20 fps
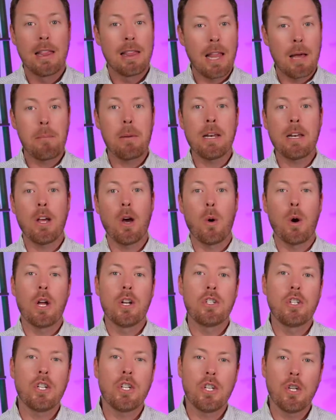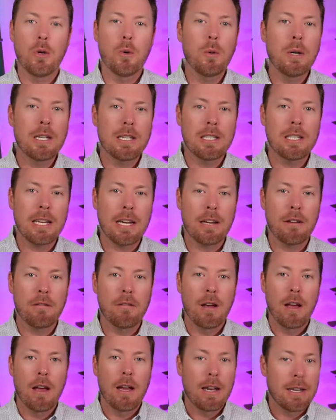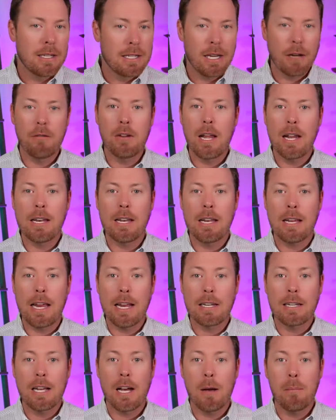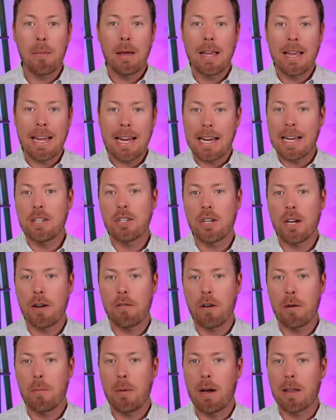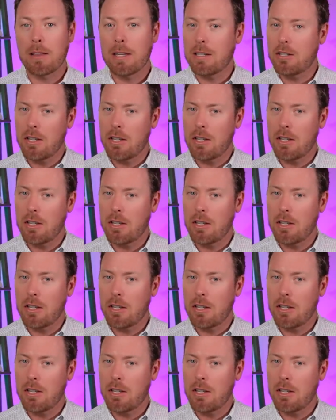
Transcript: let me know, do you receive dividend income each and every month?